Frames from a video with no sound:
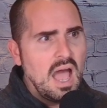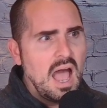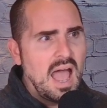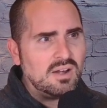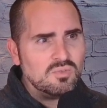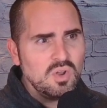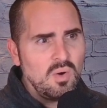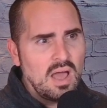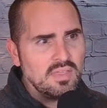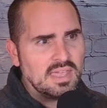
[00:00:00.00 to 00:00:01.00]
I don't know
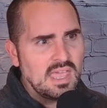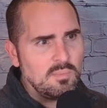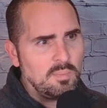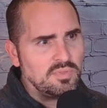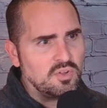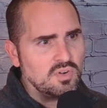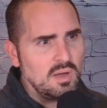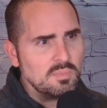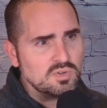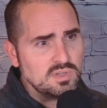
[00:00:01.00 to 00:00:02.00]
how they came up with their
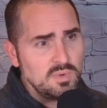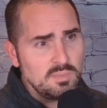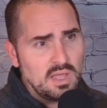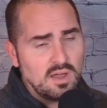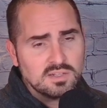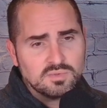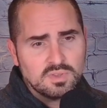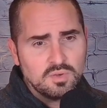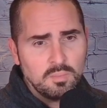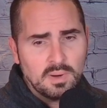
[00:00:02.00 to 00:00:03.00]
numbers. I'm going to be honest with
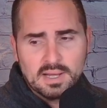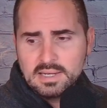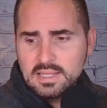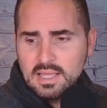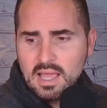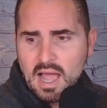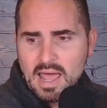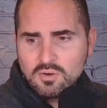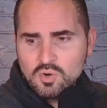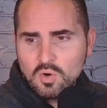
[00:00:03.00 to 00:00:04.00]
you, but I
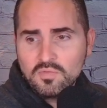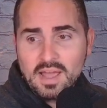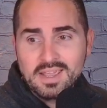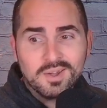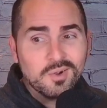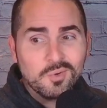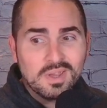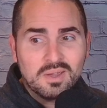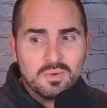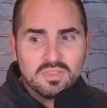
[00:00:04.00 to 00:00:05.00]
don't know if I
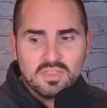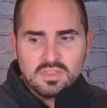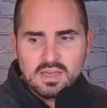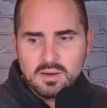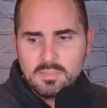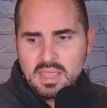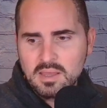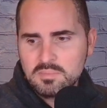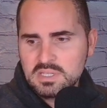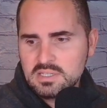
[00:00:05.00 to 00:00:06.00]
agree with
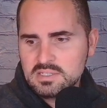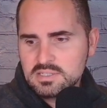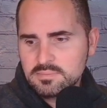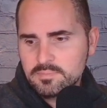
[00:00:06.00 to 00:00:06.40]
AMD's.